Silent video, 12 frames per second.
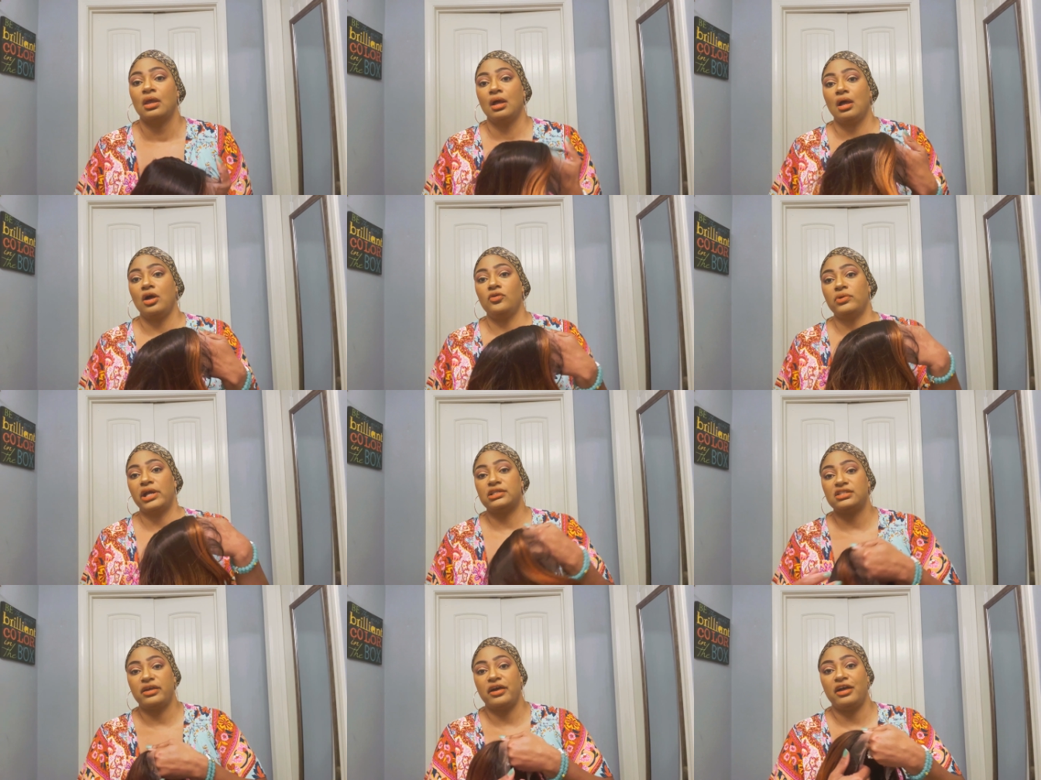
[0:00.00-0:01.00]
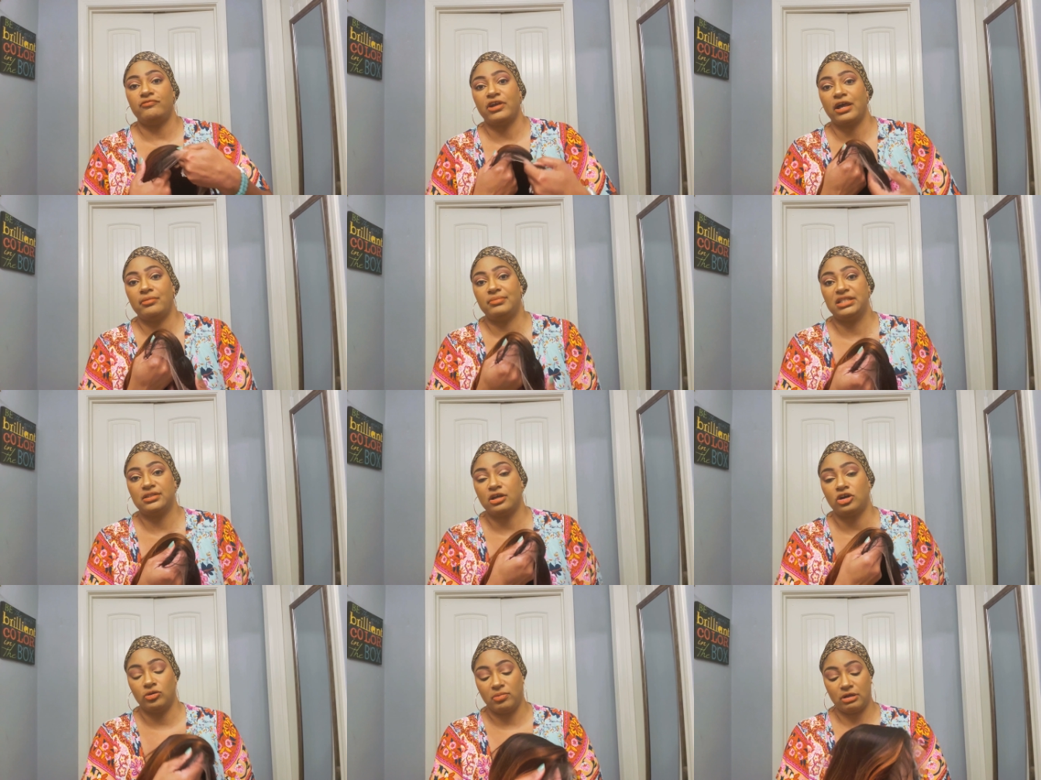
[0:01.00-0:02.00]
All right, so I've got Miss
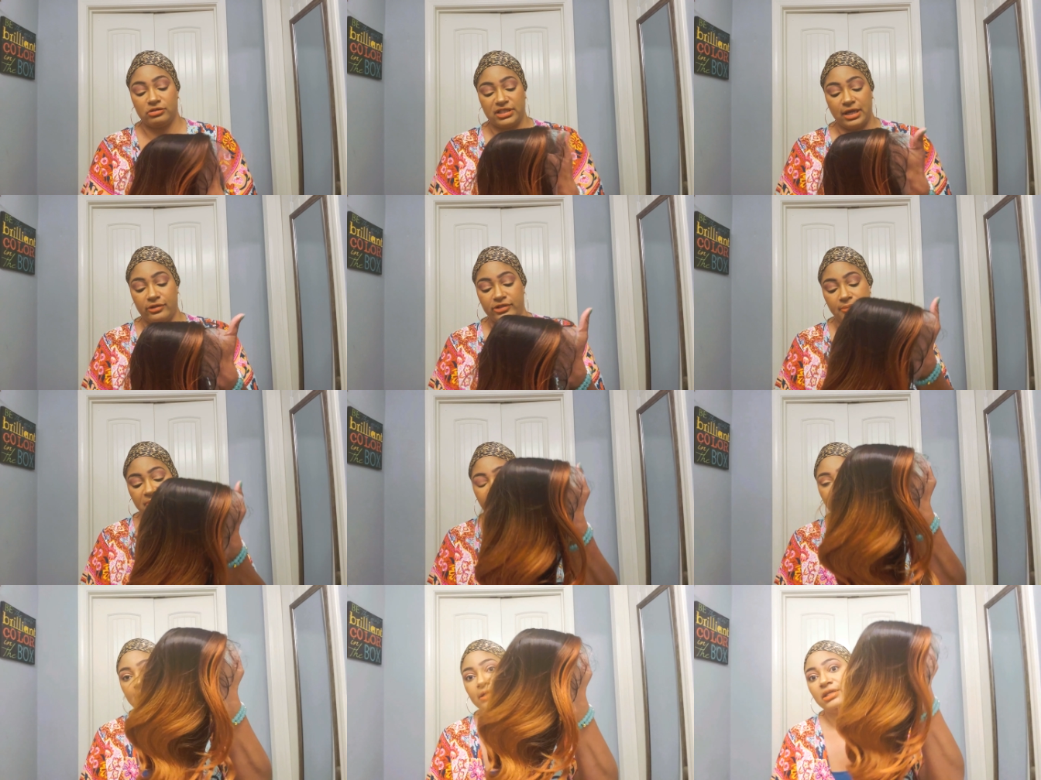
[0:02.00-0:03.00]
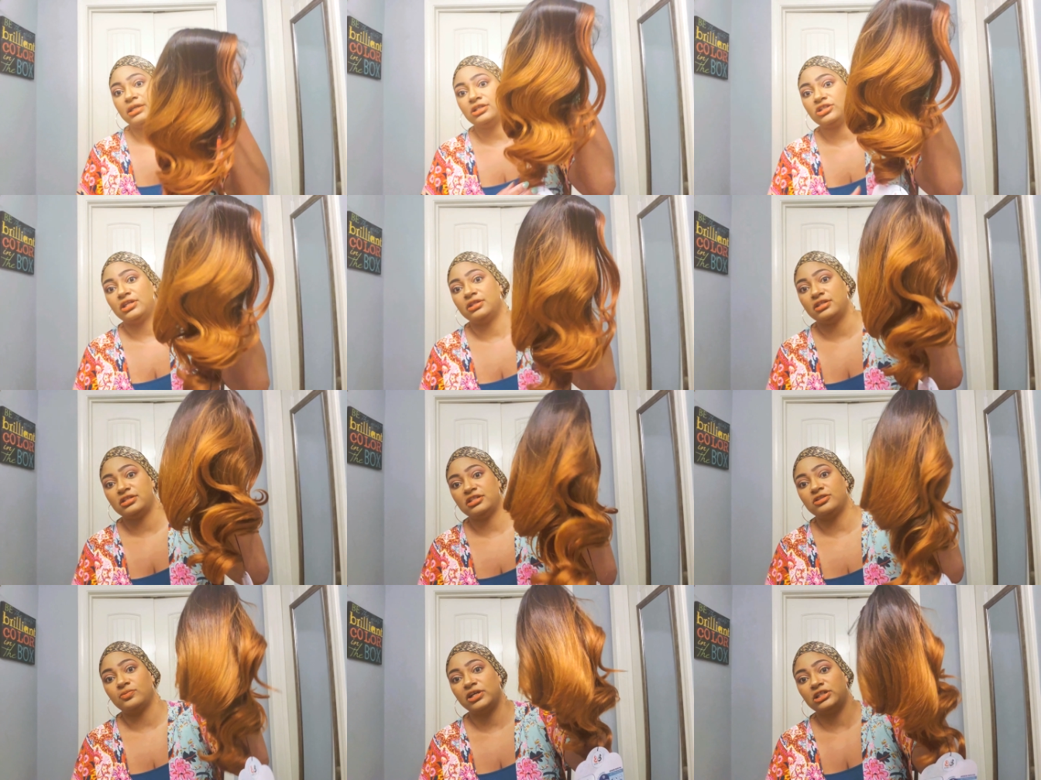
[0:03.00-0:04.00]
Cobalt out the package and this is
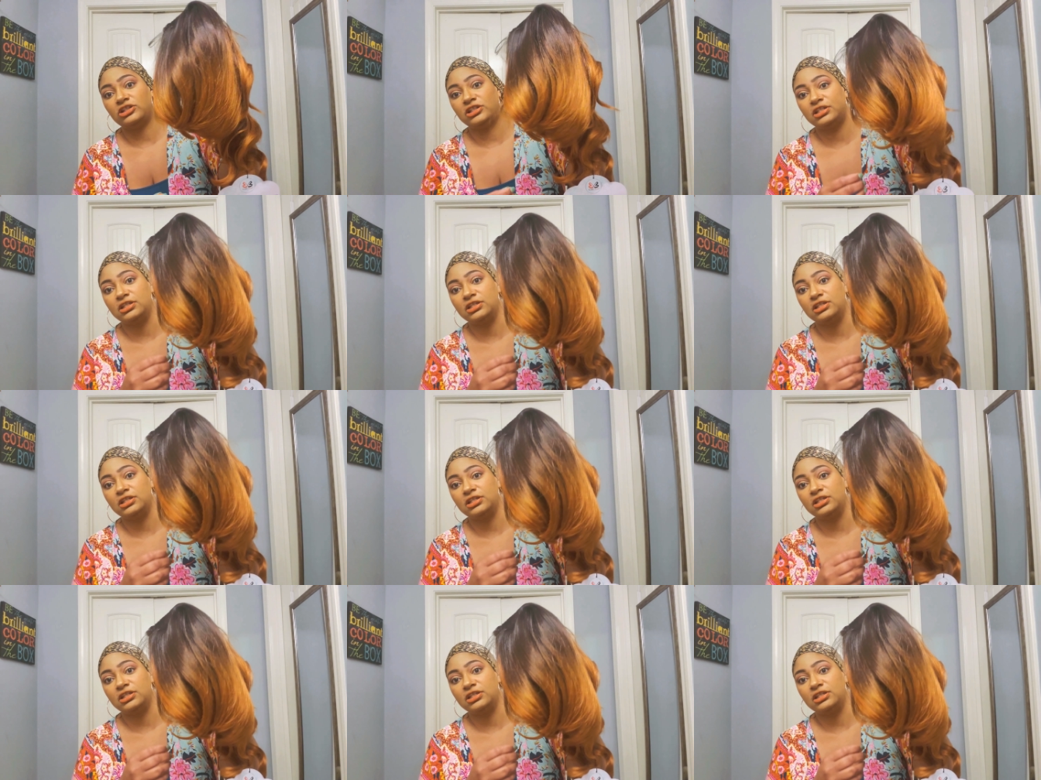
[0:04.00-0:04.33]
what she